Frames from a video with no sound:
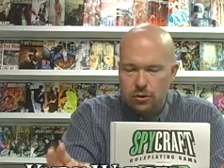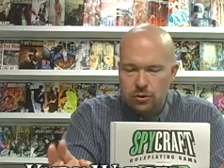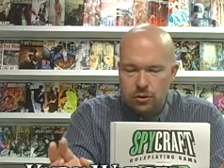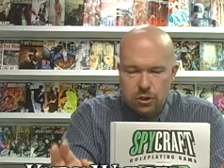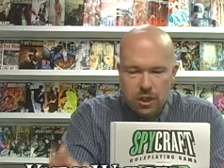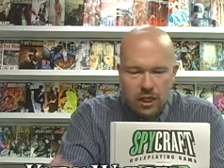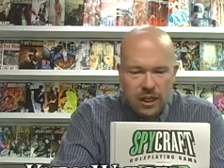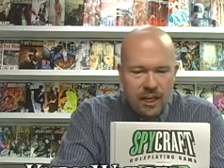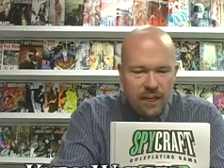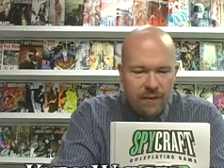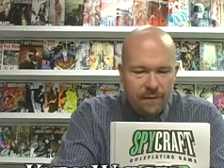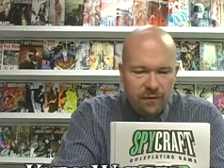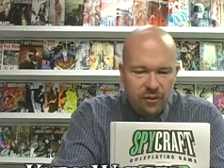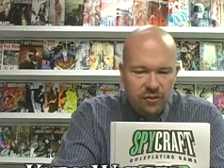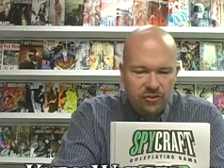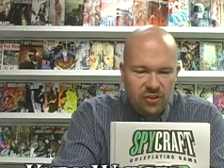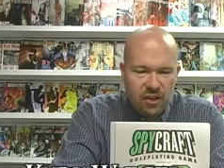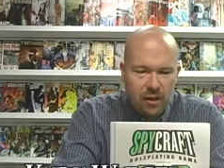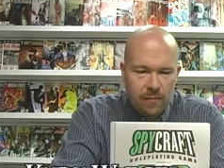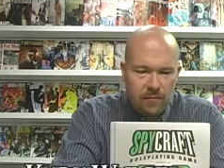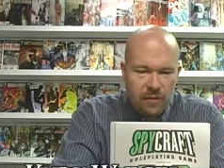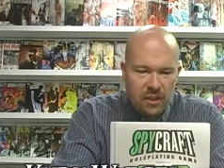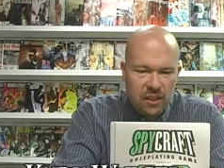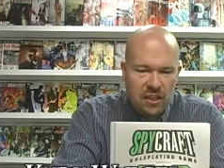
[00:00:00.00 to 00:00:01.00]
looking for
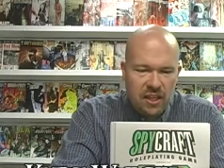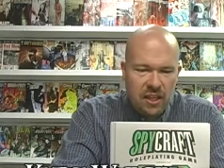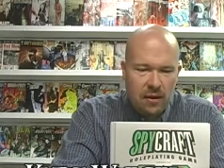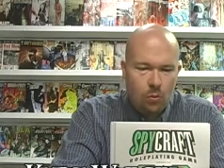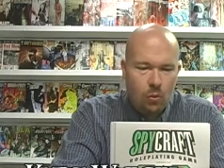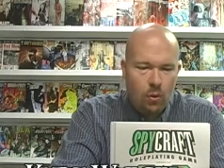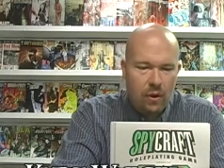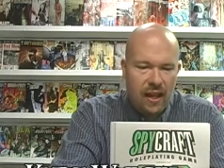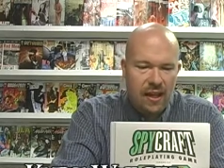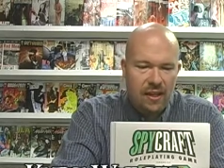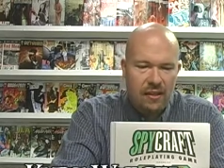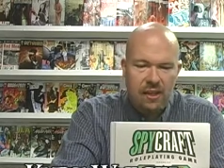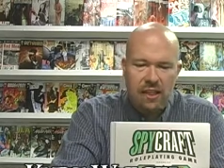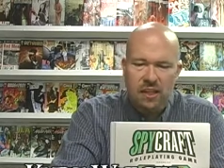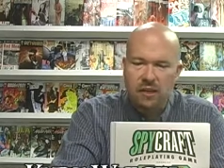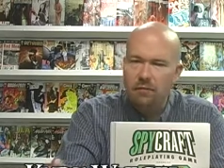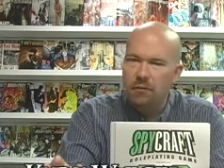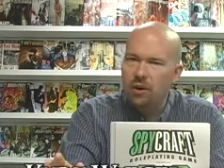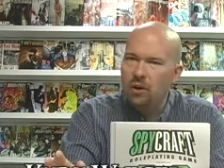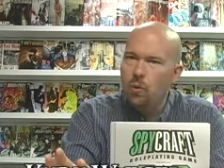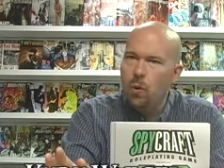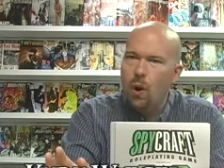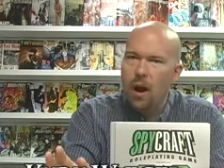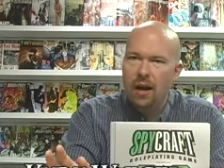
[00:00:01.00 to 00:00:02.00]
something that
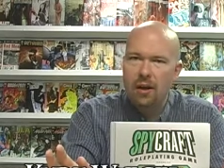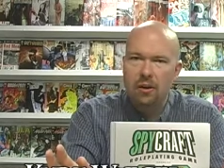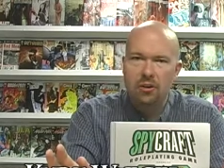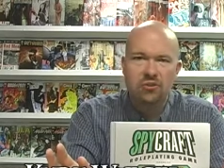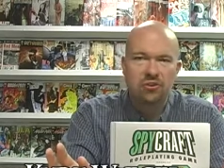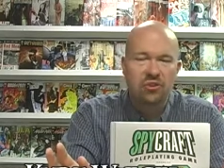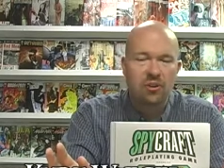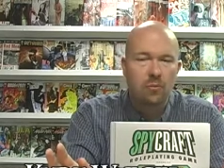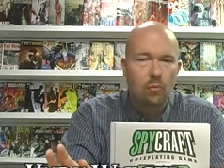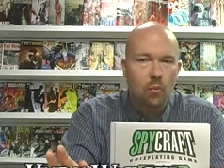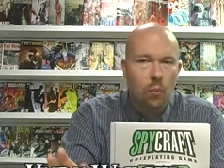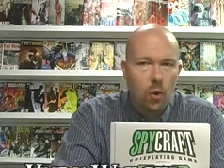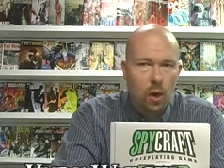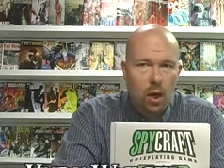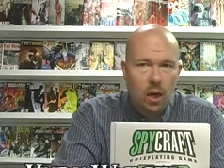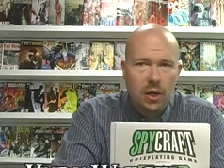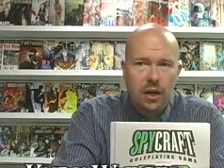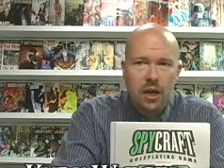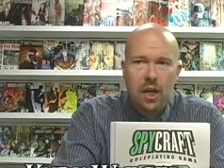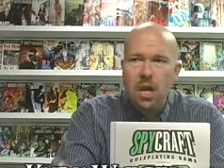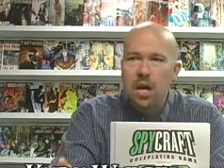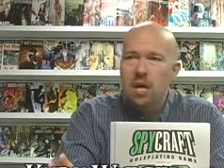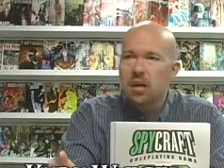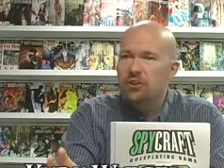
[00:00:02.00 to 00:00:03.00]
requires some work,